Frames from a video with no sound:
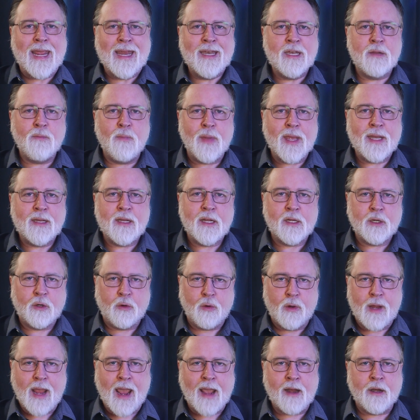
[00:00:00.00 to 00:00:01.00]
independent
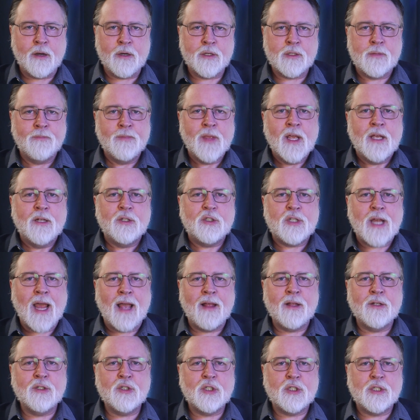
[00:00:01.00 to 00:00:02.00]
creators,
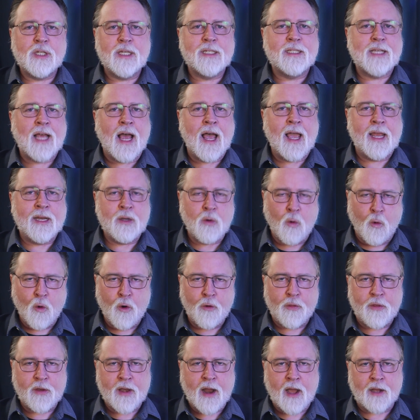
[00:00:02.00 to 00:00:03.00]
challenge design
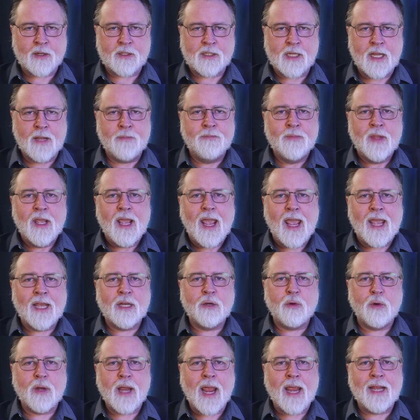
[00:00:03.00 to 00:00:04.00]
orthodoxy, and
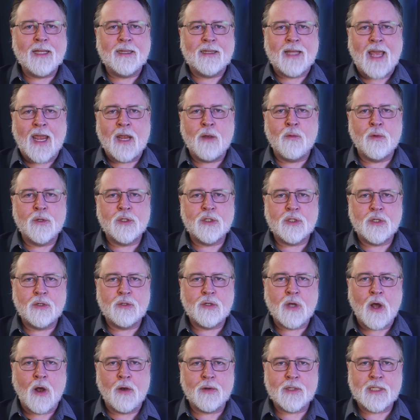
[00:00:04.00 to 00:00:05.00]
create language to
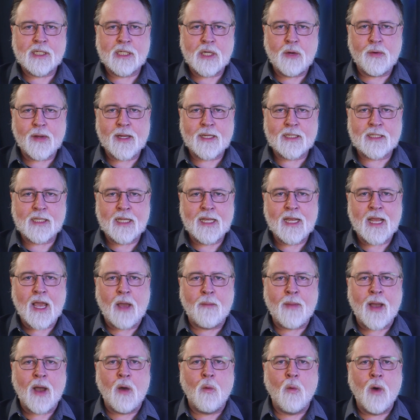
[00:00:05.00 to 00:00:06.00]
talk seriously
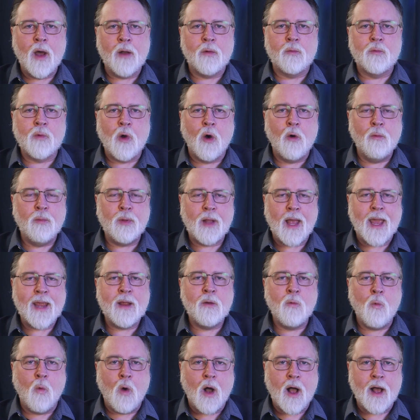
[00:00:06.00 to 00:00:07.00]
about what
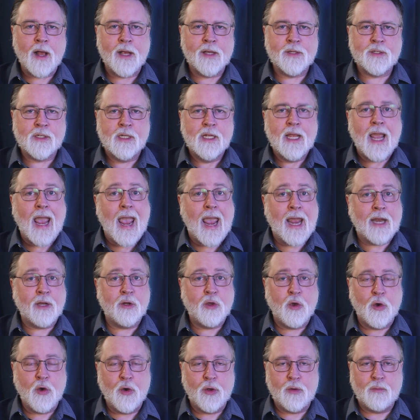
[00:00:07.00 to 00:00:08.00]
role-playing was and
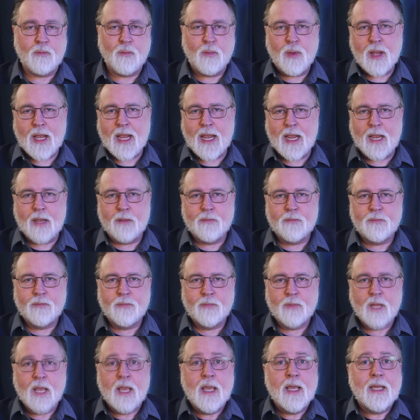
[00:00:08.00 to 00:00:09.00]
could be.
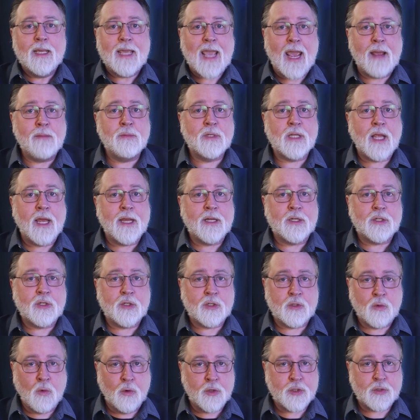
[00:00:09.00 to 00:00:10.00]
Games like
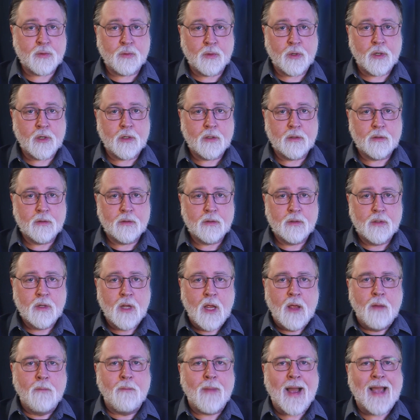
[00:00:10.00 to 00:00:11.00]
Sorcerer,
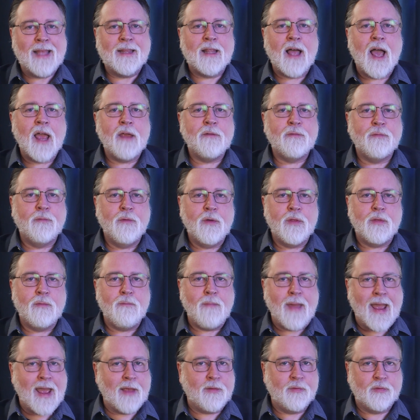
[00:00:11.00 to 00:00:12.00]
My Life with
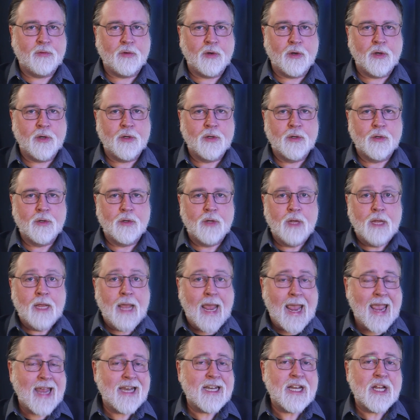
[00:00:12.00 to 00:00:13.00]
Master,
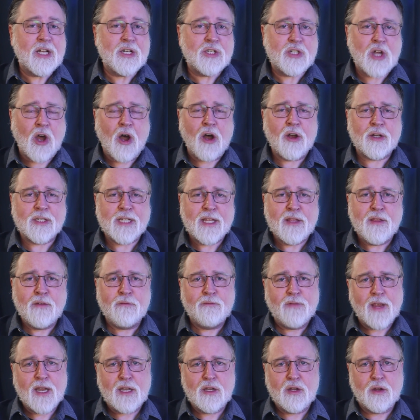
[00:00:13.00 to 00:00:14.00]
and Dogs in the
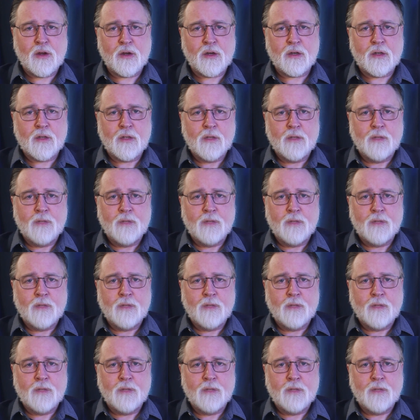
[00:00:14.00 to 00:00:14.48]
Vineyard